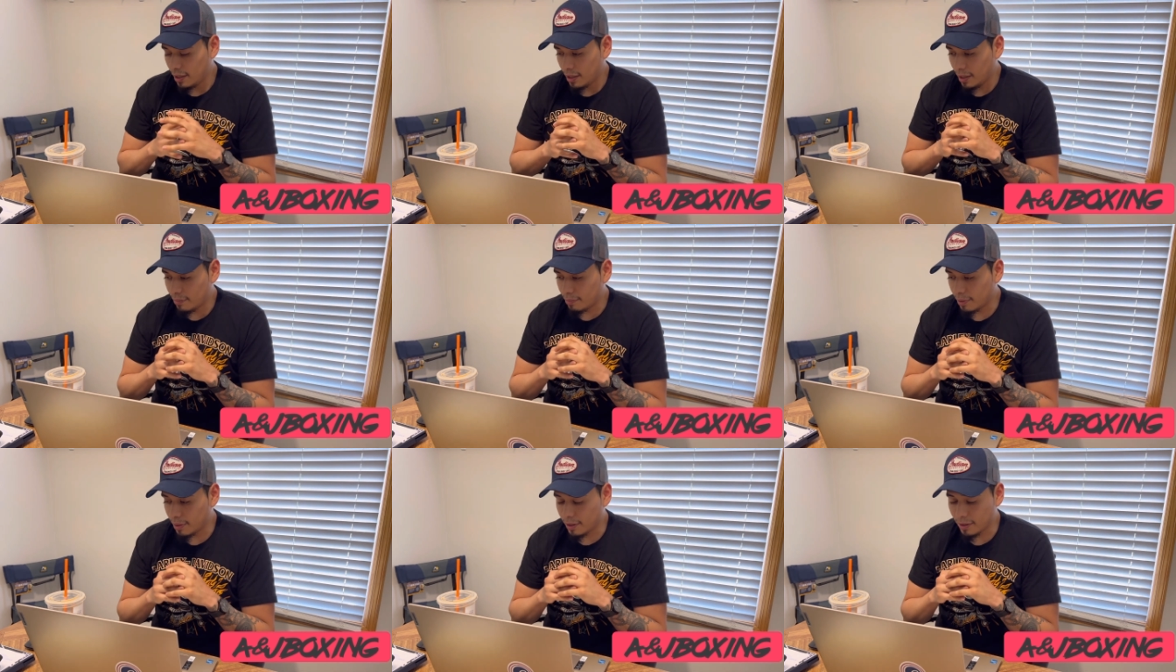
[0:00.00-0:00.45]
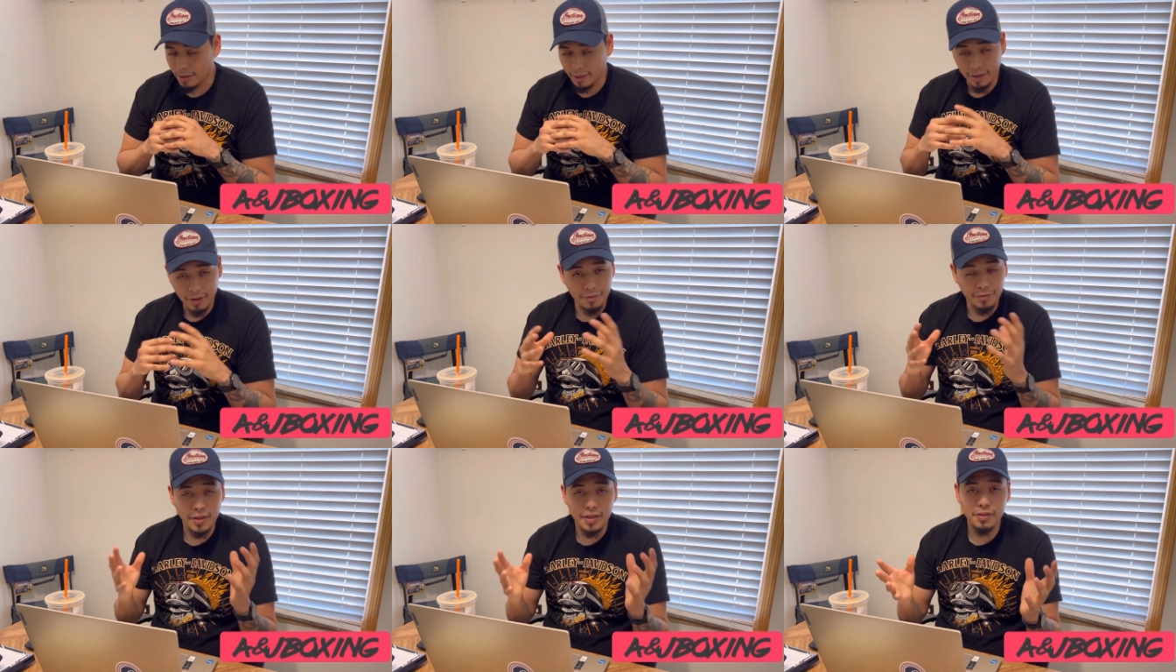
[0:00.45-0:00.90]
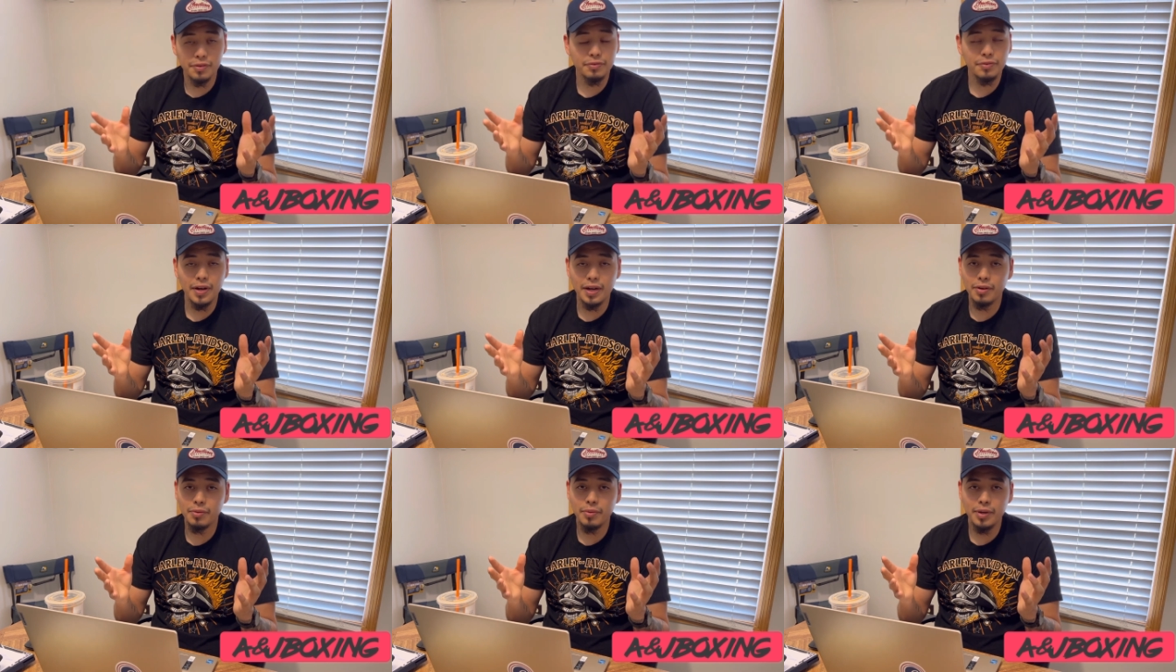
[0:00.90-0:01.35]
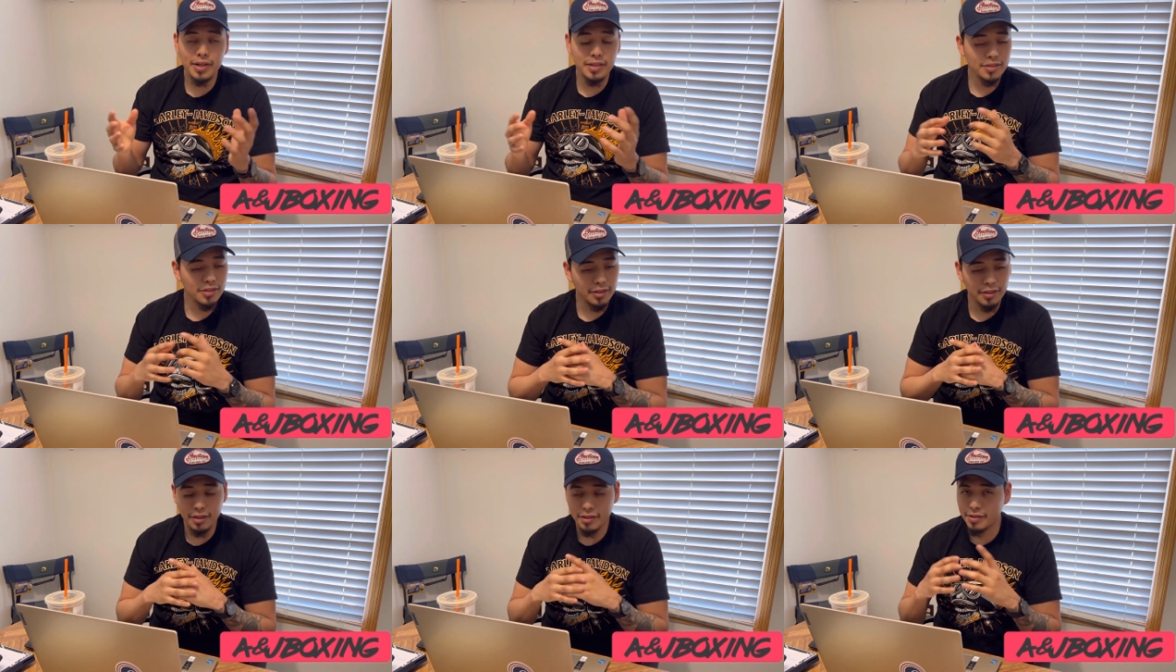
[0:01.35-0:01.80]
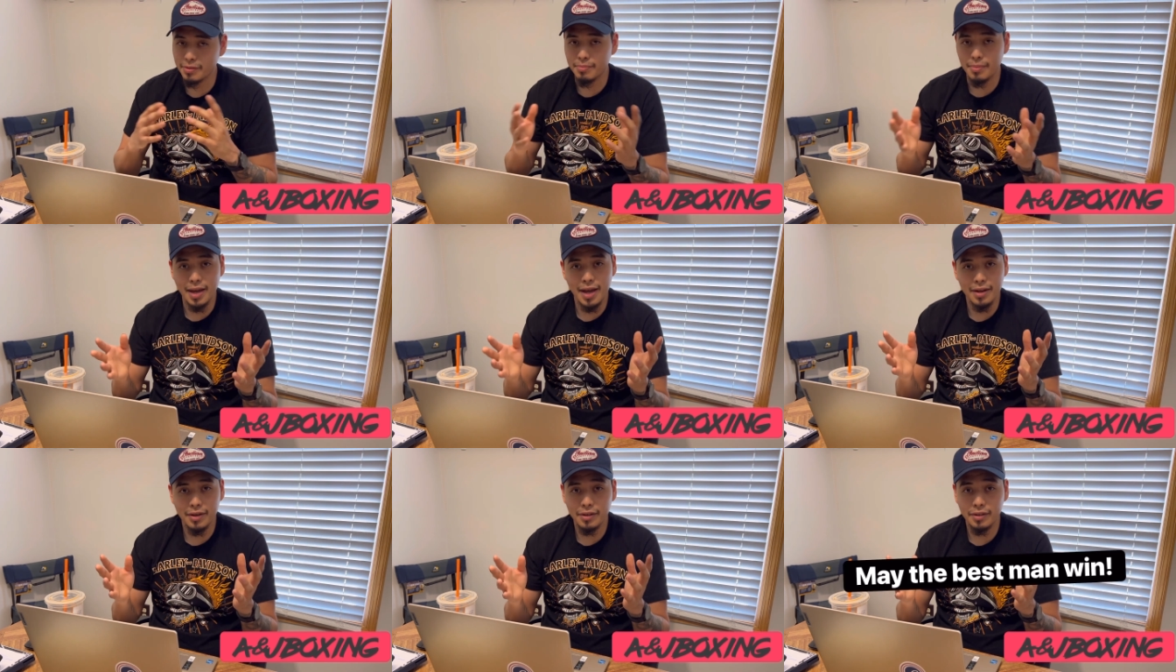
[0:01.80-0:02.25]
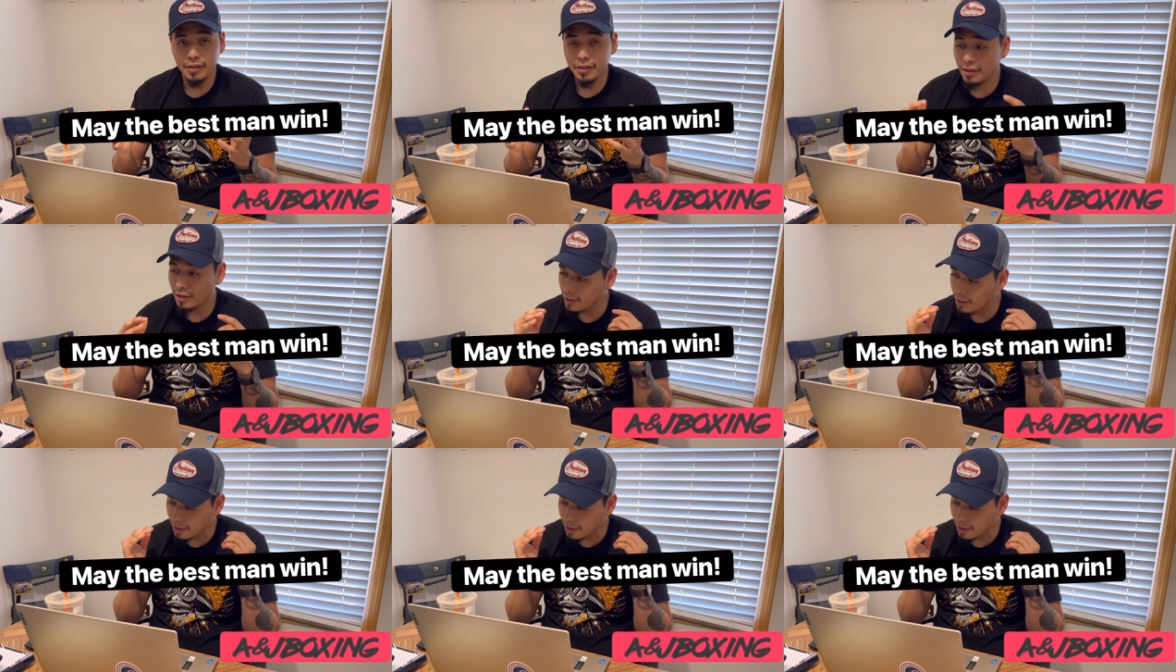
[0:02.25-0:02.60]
But if either fighter wins, it doesn't matter.